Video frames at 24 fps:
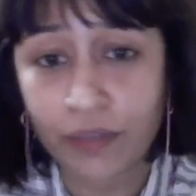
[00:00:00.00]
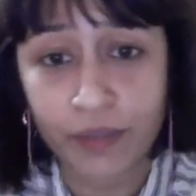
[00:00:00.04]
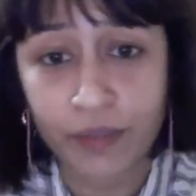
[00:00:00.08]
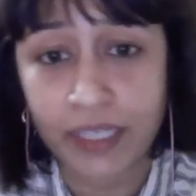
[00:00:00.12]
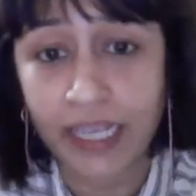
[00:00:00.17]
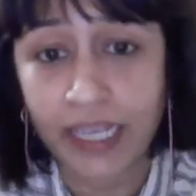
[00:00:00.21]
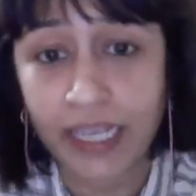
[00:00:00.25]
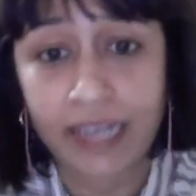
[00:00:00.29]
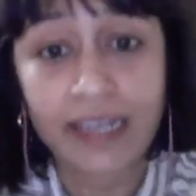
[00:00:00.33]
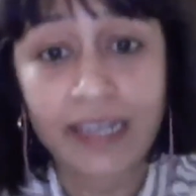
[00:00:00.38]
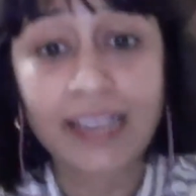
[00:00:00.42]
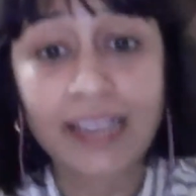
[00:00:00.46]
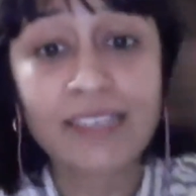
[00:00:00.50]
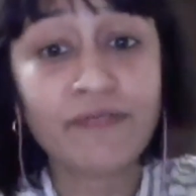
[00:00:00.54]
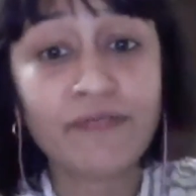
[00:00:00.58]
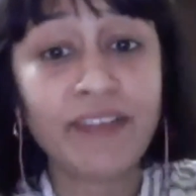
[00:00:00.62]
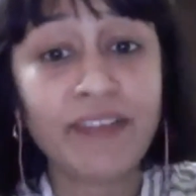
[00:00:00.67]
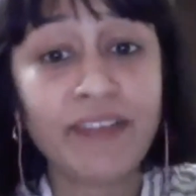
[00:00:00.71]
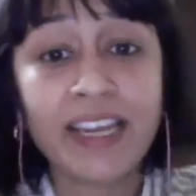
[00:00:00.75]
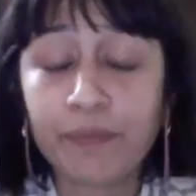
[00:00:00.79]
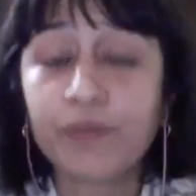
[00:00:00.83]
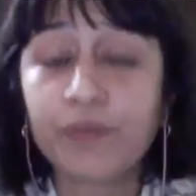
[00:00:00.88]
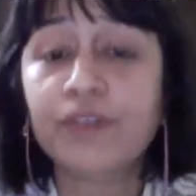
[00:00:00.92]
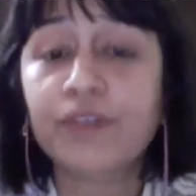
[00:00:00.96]
that were there. It has a
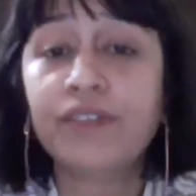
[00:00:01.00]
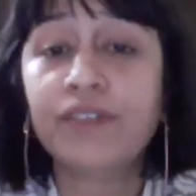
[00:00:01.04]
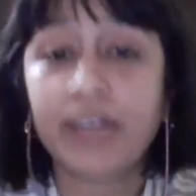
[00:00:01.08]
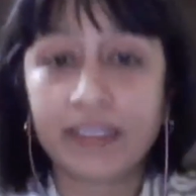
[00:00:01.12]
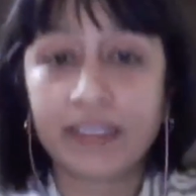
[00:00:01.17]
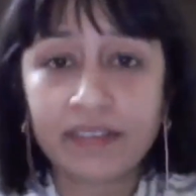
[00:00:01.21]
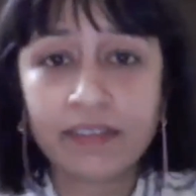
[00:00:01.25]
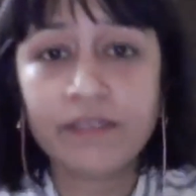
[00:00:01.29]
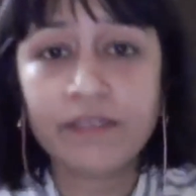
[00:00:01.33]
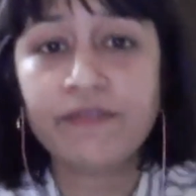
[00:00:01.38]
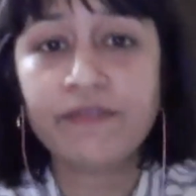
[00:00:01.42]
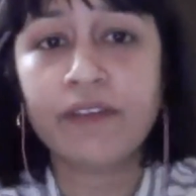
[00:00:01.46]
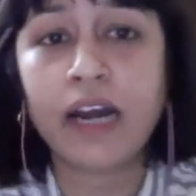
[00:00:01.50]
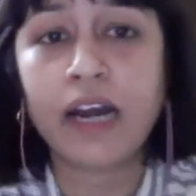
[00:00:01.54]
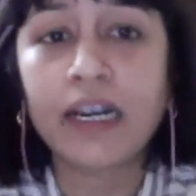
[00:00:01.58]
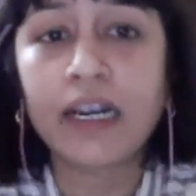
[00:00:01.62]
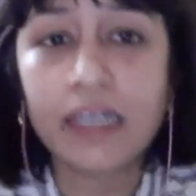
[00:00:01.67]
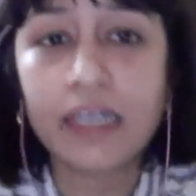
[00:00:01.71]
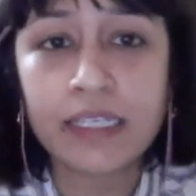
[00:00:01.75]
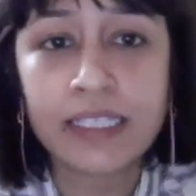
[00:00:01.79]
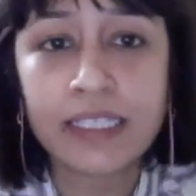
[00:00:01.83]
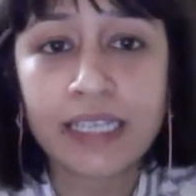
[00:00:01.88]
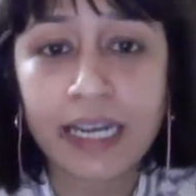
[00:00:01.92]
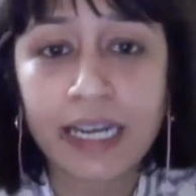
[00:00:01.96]
very progressive
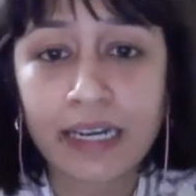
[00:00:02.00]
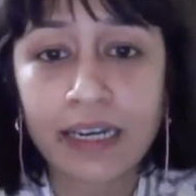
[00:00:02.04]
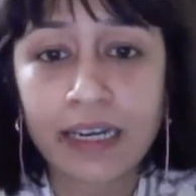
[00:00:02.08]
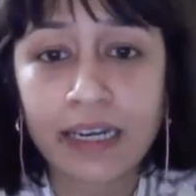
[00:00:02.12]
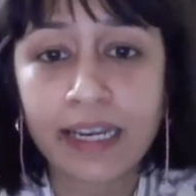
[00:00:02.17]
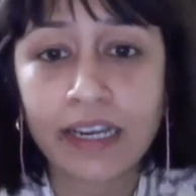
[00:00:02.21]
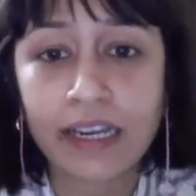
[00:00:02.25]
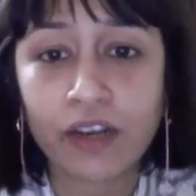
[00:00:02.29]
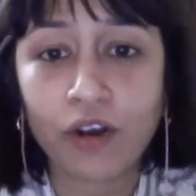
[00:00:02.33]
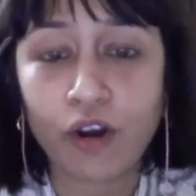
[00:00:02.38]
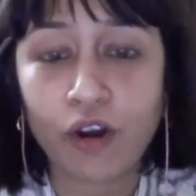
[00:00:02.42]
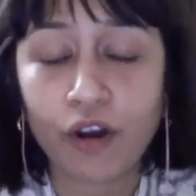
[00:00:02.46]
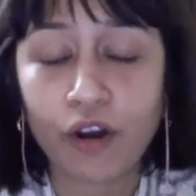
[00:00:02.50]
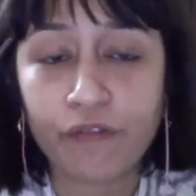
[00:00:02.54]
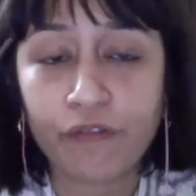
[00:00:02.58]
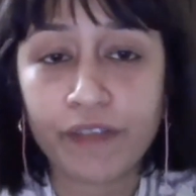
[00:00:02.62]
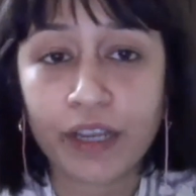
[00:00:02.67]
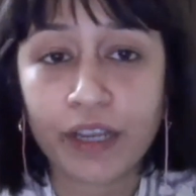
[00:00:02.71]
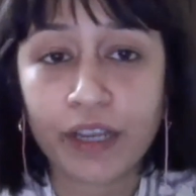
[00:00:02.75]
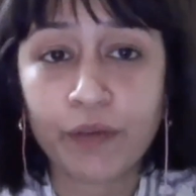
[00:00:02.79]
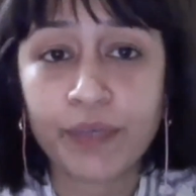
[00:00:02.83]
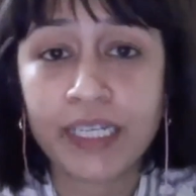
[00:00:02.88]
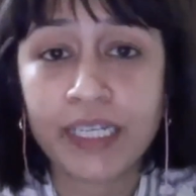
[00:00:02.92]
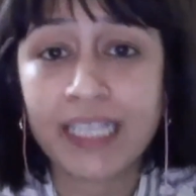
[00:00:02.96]
understanding of
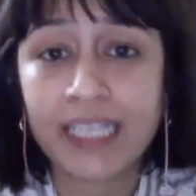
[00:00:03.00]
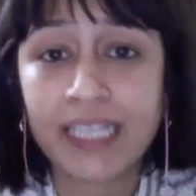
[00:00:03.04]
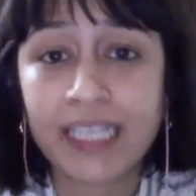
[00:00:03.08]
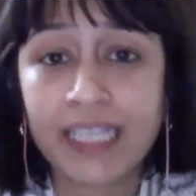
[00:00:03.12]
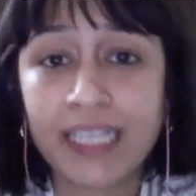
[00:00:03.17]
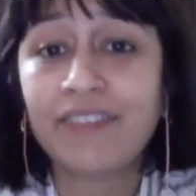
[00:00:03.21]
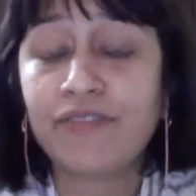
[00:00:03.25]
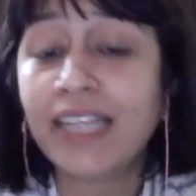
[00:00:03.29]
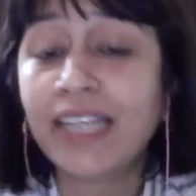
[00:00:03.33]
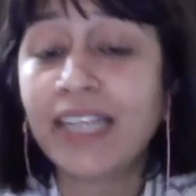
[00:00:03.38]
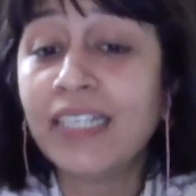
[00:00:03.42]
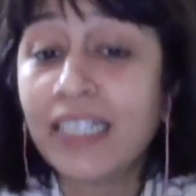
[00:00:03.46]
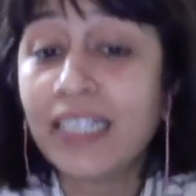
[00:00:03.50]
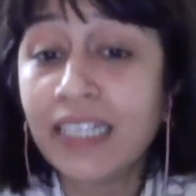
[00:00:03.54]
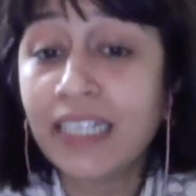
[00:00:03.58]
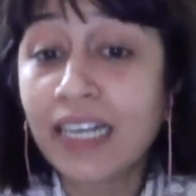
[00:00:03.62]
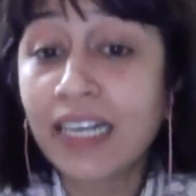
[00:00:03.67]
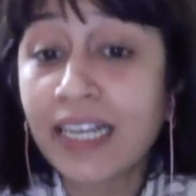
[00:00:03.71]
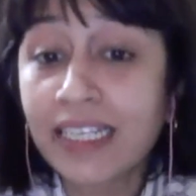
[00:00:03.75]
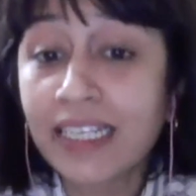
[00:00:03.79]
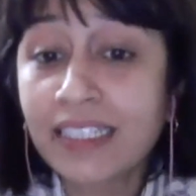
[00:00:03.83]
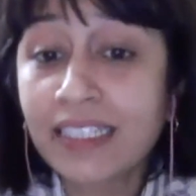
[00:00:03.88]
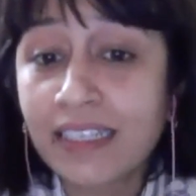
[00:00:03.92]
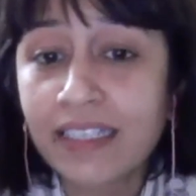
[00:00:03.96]
equity that
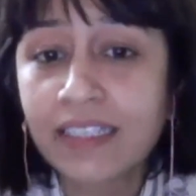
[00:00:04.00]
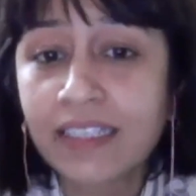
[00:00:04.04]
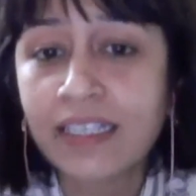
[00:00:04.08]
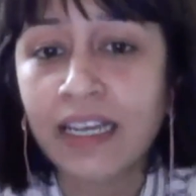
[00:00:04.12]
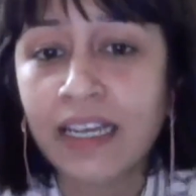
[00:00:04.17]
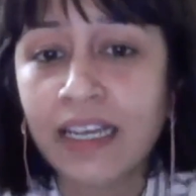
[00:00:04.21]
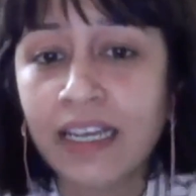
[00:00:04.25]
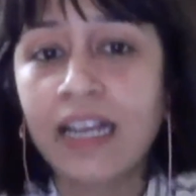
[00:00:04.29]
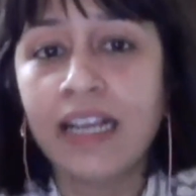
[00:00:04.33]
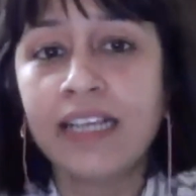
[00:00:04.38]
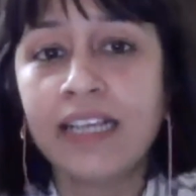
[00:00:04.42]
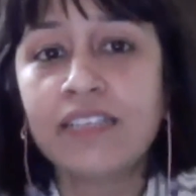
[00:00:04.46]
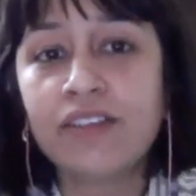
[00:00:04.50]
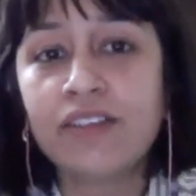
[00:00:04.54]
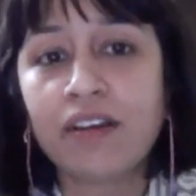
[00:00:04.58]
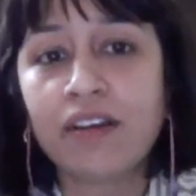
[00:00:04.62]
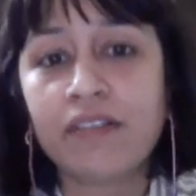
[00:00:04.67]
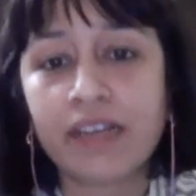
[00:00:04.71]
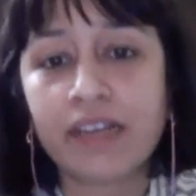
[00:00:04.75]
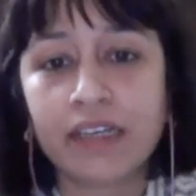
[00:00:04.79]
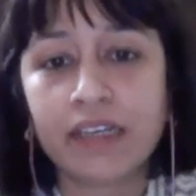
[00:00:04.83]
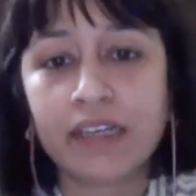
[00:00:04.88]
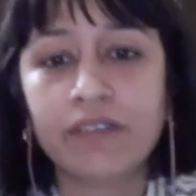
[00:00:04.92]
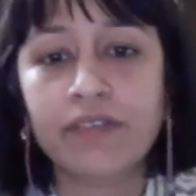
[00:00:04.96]
recognizes
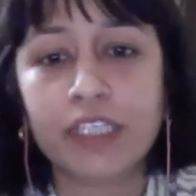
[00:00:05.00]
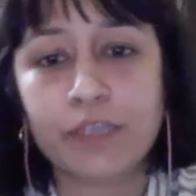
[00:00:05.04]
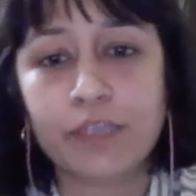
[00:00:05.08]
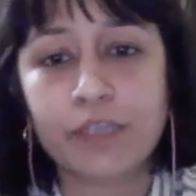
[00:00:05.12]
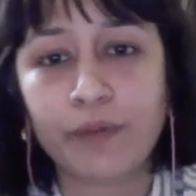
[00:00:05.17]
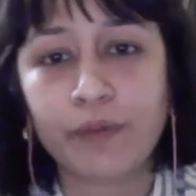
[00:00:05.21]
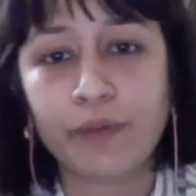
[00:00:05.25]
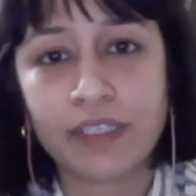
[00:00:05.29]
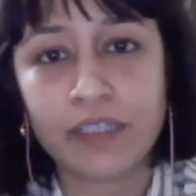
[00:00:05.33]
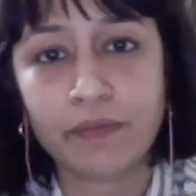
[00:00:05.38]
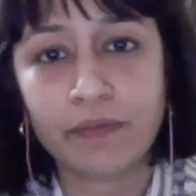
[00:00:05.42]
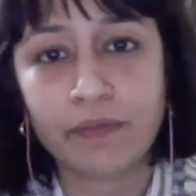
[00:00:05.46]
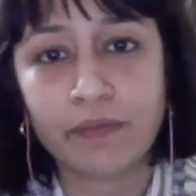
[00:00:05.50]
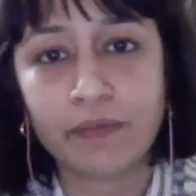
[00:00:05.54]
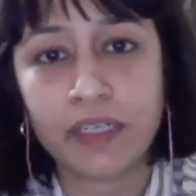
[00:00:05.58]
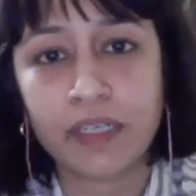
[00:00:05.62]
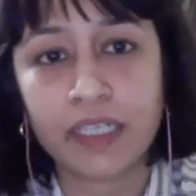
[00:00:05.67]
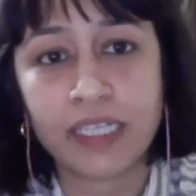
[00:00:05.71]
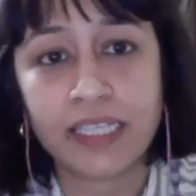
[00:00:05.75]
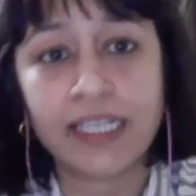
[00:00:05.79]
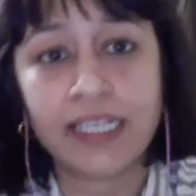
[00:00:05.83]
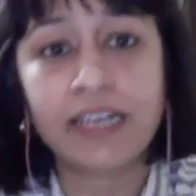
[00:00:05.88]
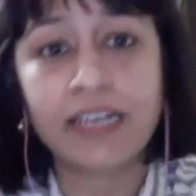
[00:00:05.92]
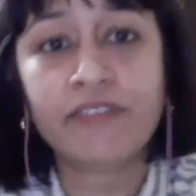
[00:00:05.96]
historical
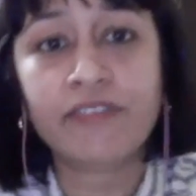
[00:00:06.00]
responsibility,